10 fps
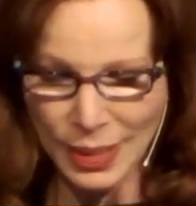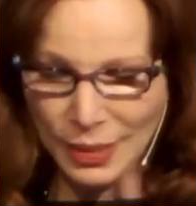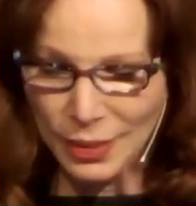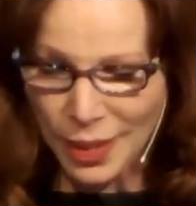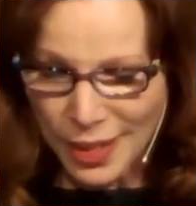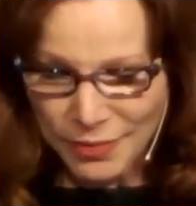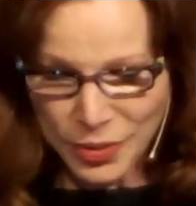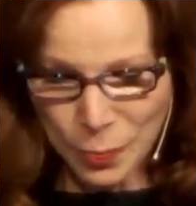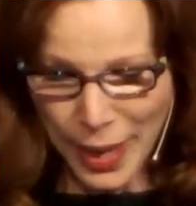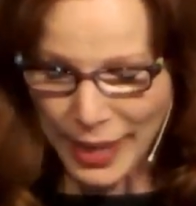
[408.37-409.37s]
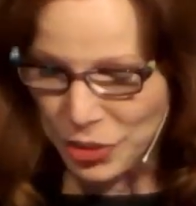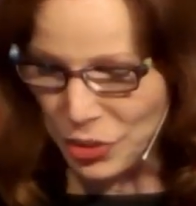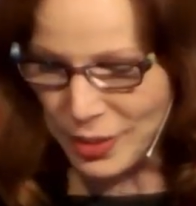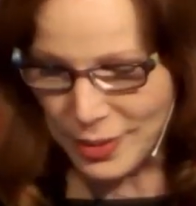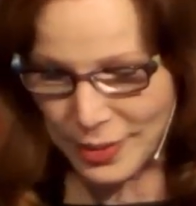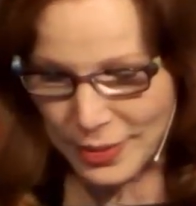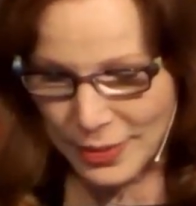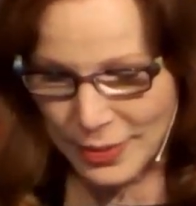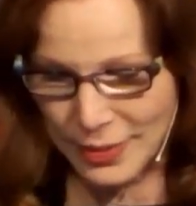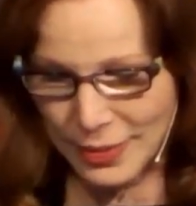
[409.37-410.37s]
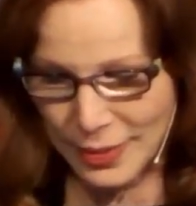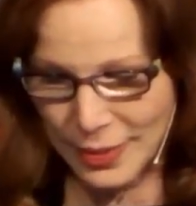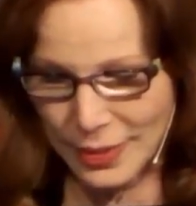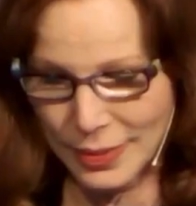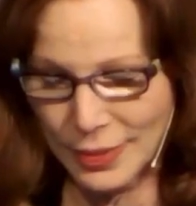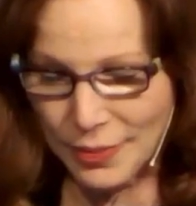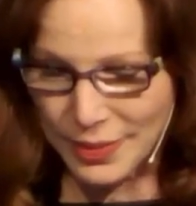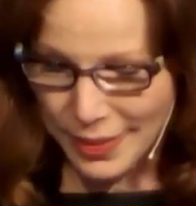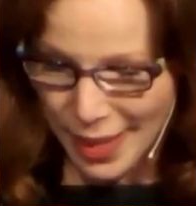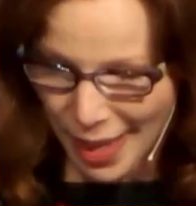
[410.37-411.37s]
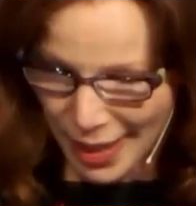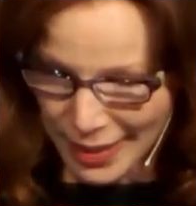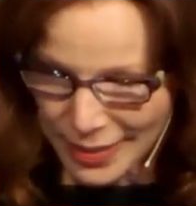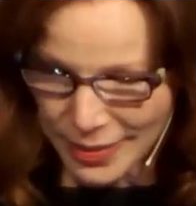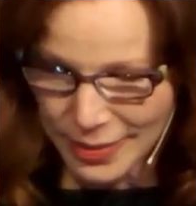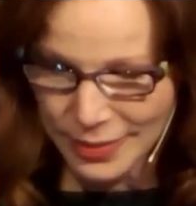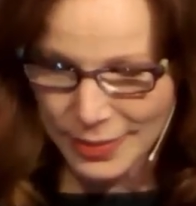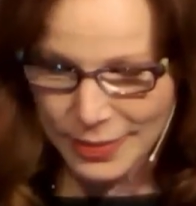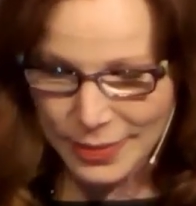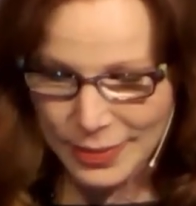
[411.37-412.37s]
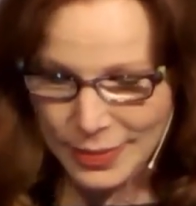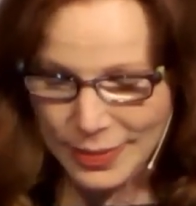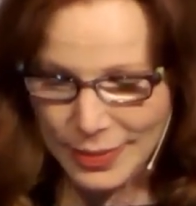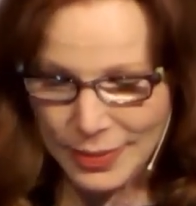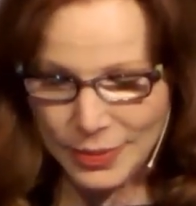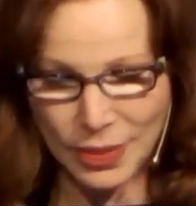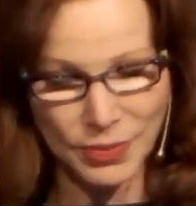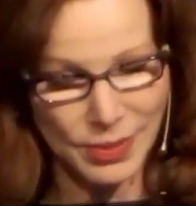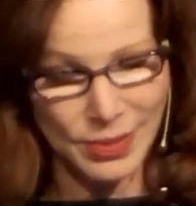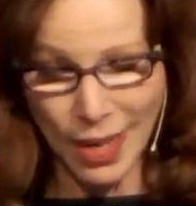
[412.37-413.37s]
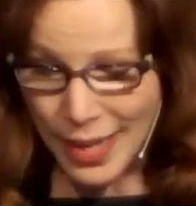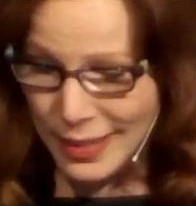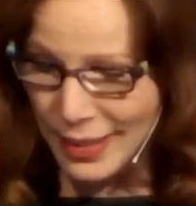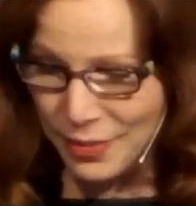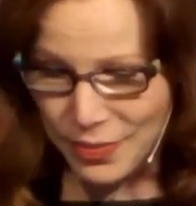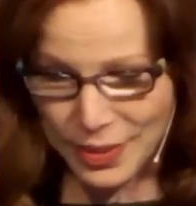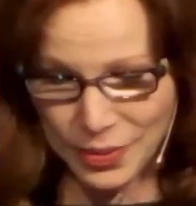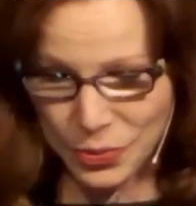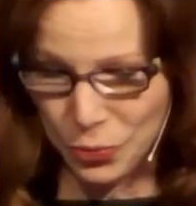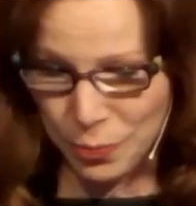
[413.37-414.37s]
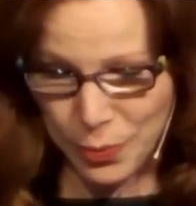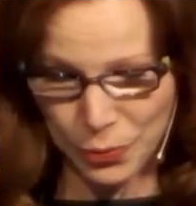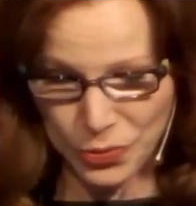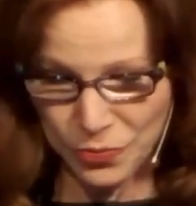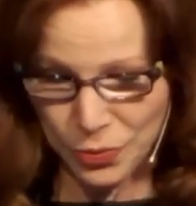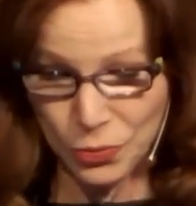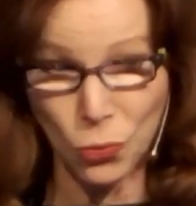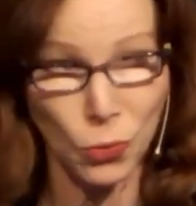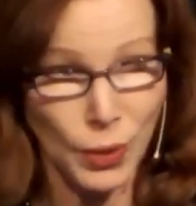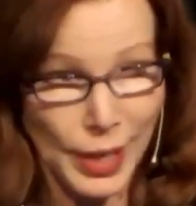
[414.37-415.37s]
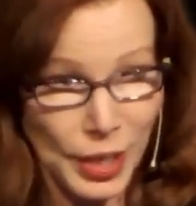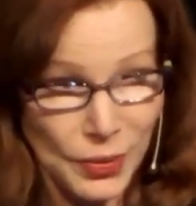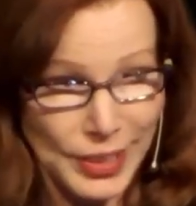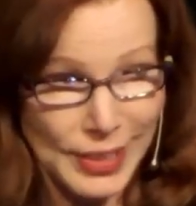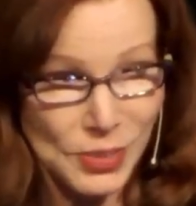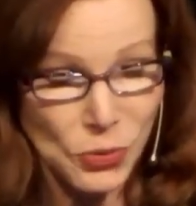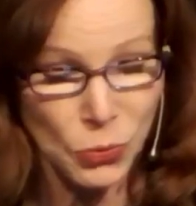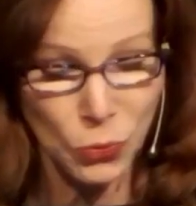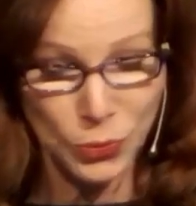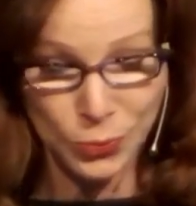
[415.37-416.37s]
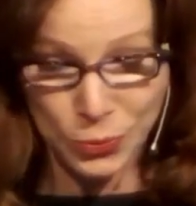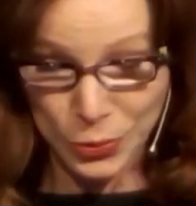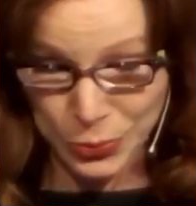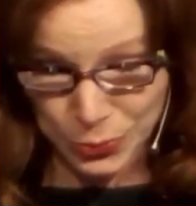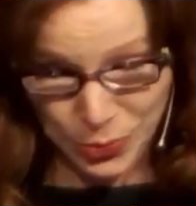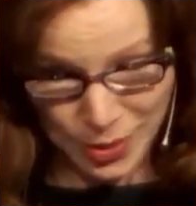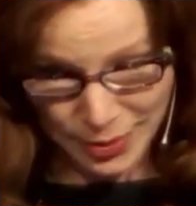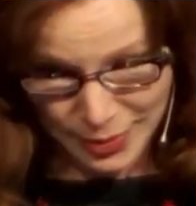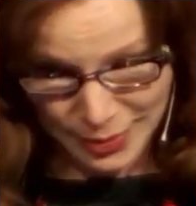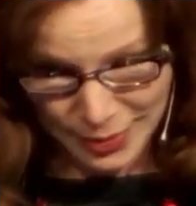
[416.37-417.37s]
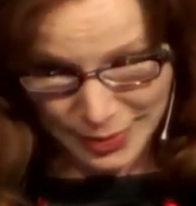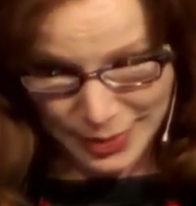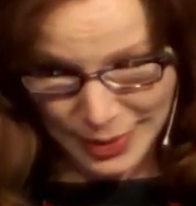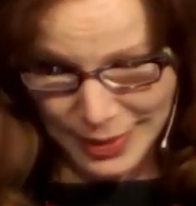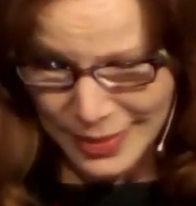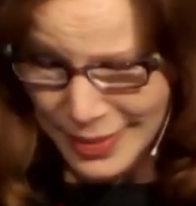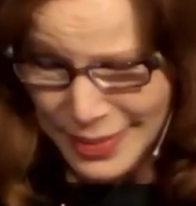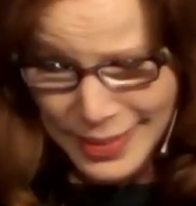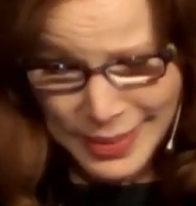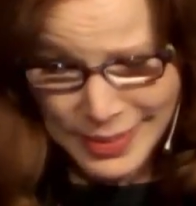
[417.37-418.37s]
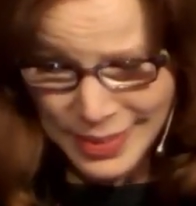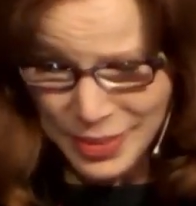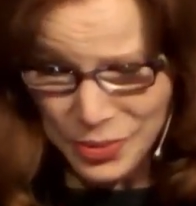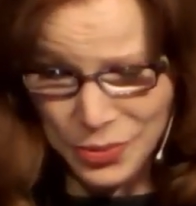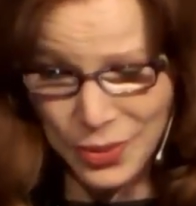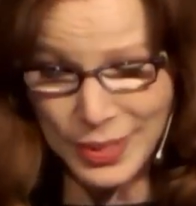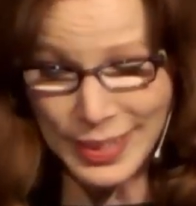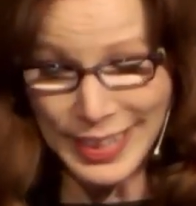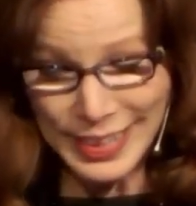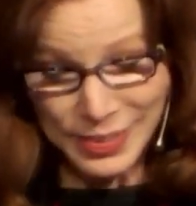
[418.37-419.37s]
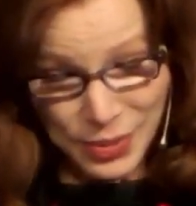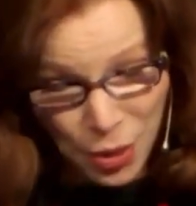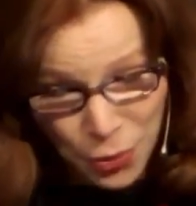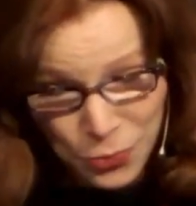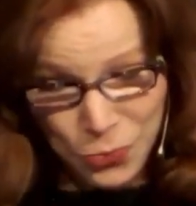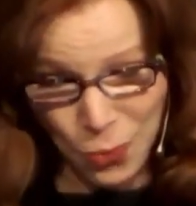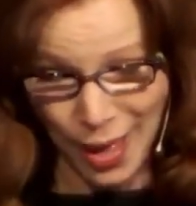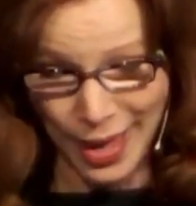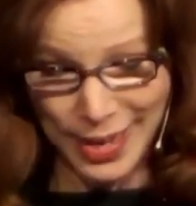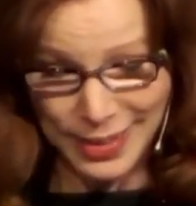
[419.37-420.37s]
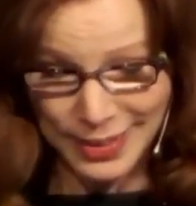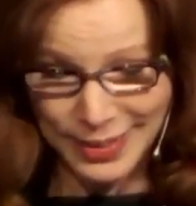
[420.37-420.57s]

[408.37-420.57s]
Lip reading: Love is patient. Love is kind. Love is not envious or boastful or arrogant or rude. It doesn't insist on its own way.